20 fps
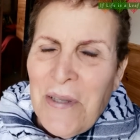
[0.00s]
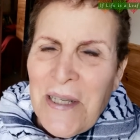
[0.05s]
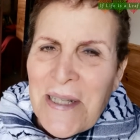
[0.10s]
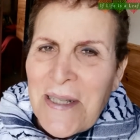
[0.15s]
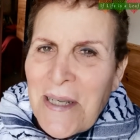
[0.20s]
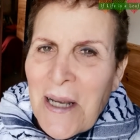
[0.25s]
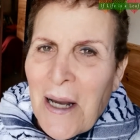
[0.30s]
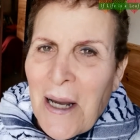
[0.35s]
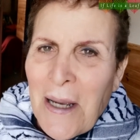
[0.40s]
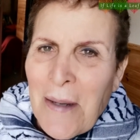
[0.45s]

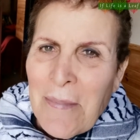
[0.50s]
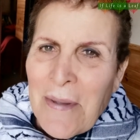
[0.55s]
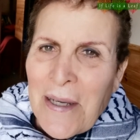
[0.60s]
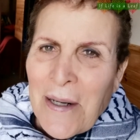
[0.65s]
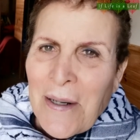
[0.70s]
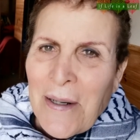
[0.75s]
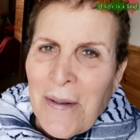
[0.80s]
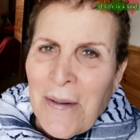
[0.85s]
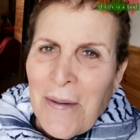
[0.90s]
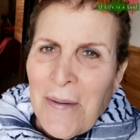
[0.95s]
This time
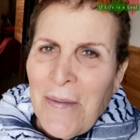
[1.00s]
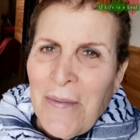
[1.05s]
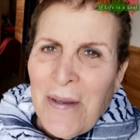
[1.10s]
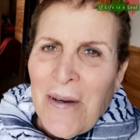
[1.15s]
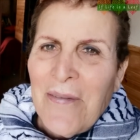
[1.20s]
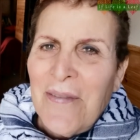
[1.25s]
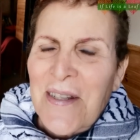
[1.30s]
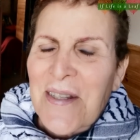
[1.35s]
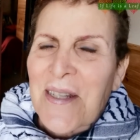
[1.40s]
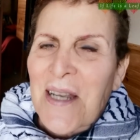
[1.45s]

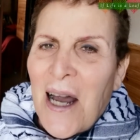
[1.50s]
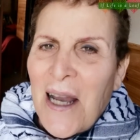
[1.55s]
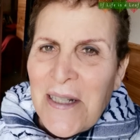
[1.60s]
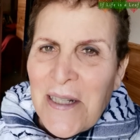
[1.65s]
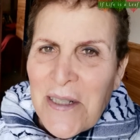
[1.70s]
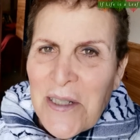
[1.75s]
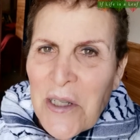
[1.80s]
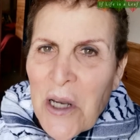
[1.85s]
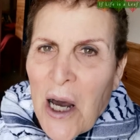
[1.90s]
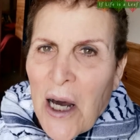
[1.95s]
they've
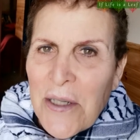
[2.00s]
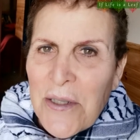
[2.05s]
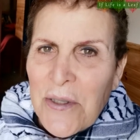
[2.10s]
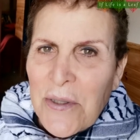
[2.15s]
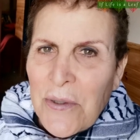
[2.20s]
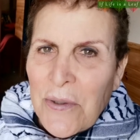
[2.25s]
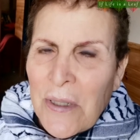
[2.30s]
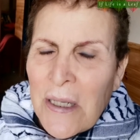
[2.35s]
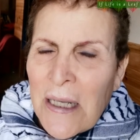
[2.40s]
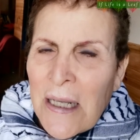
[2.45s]
decided not
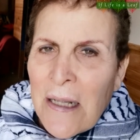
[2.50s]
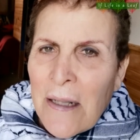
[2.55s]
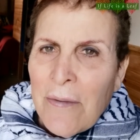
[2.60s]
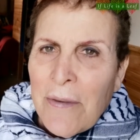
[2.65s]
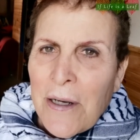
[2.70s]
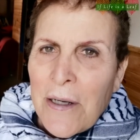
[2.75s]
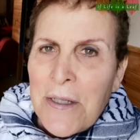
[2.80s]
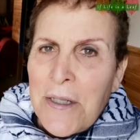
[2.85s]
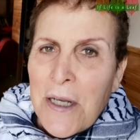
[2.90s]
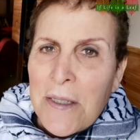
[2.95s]
to.
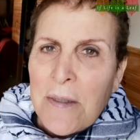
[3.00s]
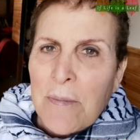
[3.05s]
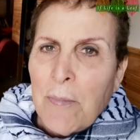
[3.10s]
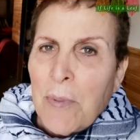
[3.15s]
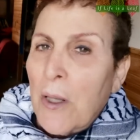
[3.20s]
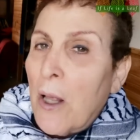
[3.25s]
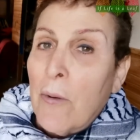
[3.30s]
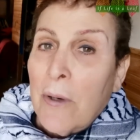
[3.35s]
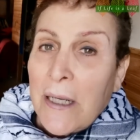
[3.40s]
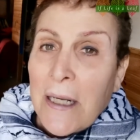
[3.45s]
They're
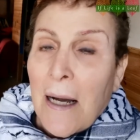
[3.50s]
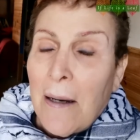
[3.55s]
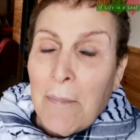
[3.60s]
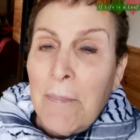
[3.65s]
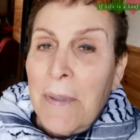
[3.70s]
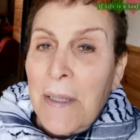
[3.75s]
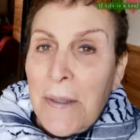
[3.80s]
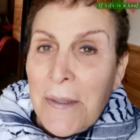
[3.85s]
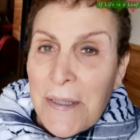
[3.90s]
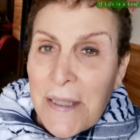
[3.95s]
just blowing
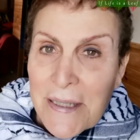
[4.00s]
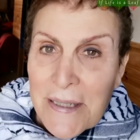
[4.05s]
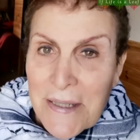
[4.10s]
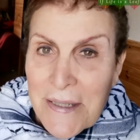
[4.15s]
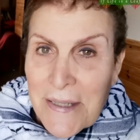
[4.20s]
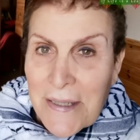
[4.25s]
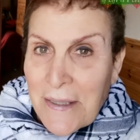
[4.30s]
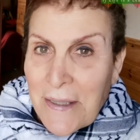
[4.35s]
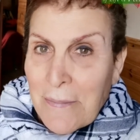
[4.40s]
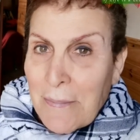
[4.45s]
up
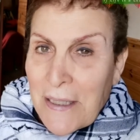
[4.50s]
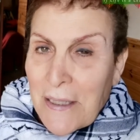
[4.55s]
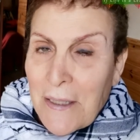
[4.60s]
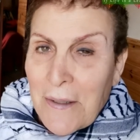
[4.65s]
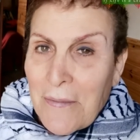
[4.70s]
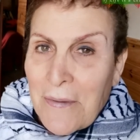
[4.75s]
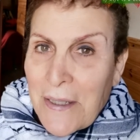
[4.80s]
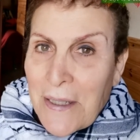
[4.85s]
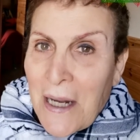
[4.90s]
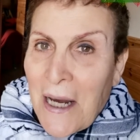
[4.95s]
buildings in the
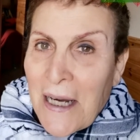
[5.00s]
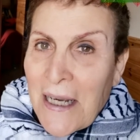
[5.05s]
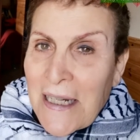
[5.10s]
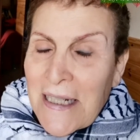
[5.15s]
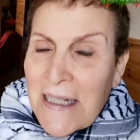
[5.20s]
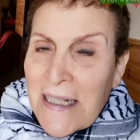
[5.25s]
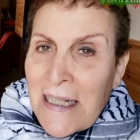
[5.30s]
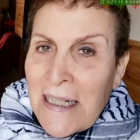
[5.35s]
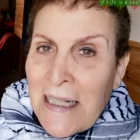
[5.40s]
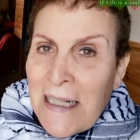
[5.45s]
middle of the
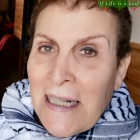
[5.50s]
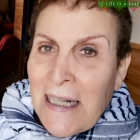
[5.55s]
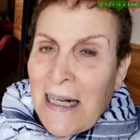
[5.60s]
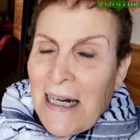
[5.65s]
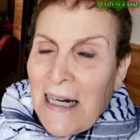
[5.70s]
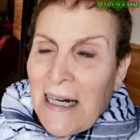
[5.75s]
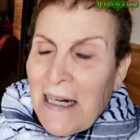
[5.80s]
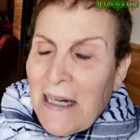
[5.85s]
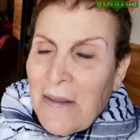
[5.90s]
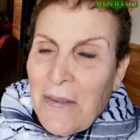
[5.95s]
night.
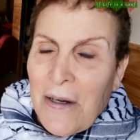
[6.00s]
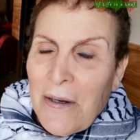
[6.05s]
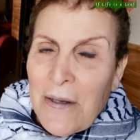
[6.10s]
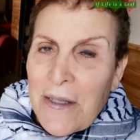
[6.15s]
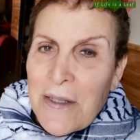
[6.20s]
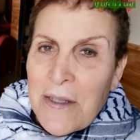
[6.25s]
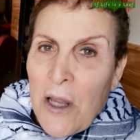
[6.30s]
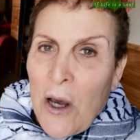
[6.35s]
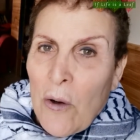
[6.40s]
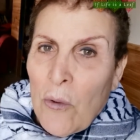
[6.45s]
There
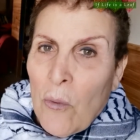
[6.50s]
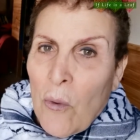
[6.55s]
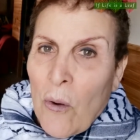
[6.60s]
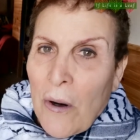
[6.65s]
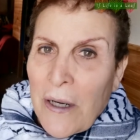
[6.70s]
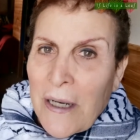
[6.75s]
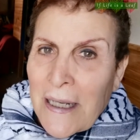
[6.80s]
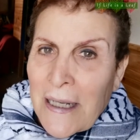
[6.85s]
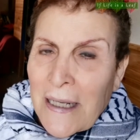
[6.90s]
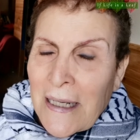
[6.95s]
is no
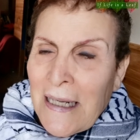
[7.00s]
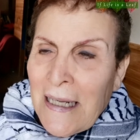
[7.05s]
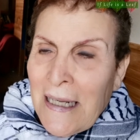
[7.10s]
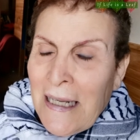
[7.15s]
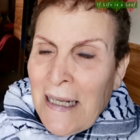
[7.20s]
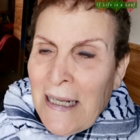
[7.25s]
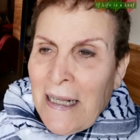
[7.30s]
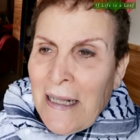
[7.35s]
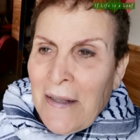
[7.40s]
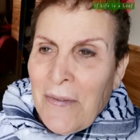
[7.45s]
warning.
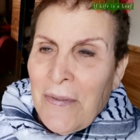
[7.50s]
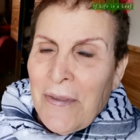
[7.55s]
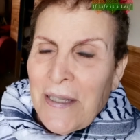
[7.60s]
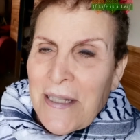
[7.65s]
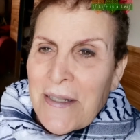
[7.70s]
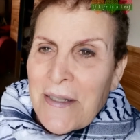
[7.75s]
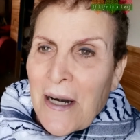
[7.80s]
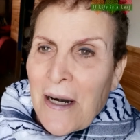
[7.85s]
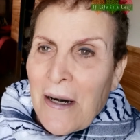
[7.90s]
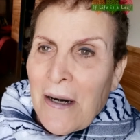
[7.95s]

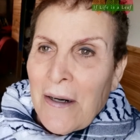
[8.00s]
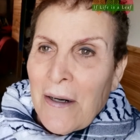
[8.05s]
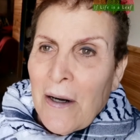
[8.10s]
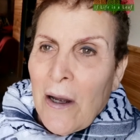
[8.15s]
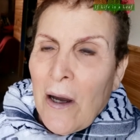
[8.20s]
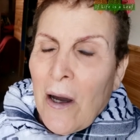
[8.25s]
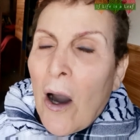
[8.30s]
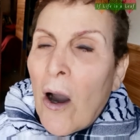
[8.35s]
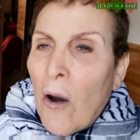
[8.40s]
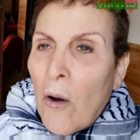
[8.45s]
These are
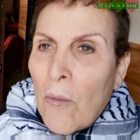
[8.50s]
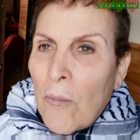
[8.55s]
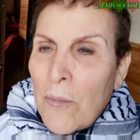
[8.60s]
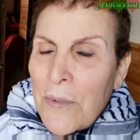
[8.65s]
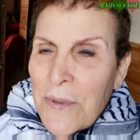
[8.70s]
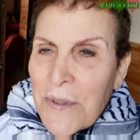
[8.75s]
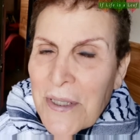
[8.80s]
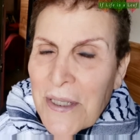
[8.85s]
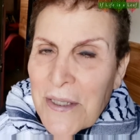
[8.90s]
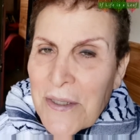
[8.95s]

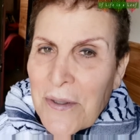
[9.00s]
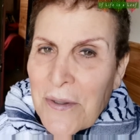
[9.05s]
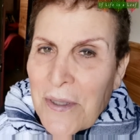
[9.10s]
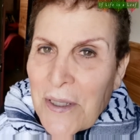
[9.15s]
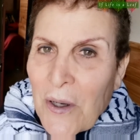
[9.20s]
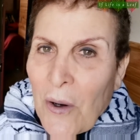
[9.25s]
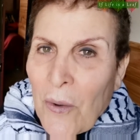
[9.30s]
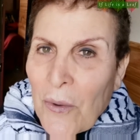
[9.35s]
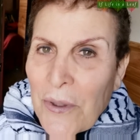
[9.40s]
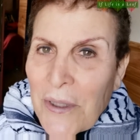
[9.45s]
homes. These are
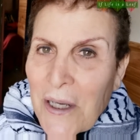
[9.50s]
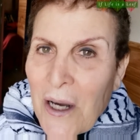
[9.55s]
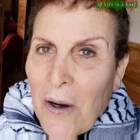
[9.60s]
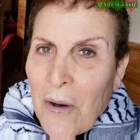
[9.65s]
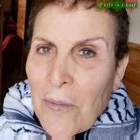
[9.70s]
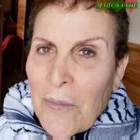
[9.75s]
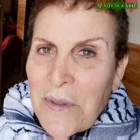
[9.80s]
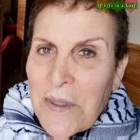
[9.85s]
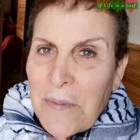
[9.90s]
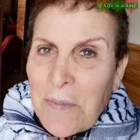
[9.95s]
the only
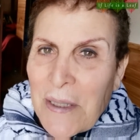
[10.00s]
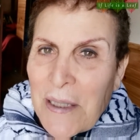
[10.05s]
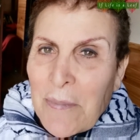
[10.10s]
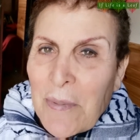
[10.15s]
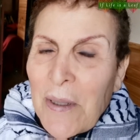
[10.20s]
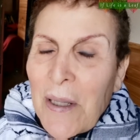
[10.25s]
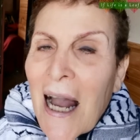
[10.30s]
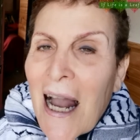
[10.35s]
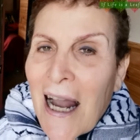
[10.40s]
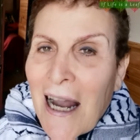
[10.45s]
homes
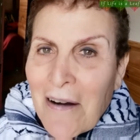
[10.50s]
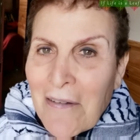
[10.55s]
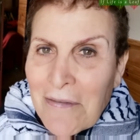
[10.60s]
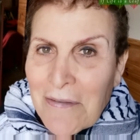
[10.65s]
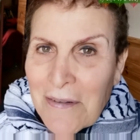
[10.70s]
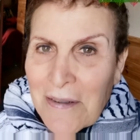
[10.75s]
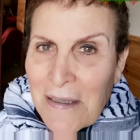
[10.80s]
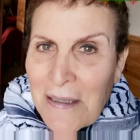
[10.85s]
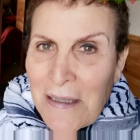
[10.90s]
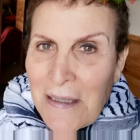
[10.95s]
people
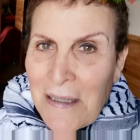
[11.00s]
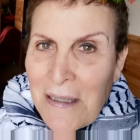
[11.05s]
have.